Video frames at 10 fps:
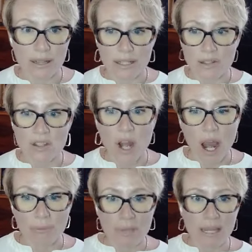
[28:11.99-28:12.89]
This is
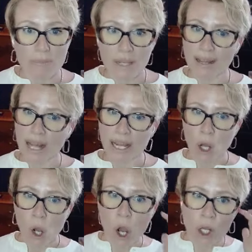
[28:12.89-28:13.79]
not me being like,
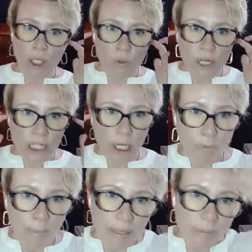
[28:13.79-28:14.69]
oh, you are
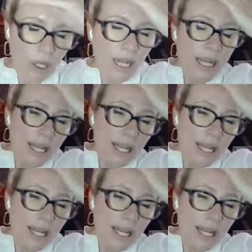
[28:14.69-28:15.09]
terrible people.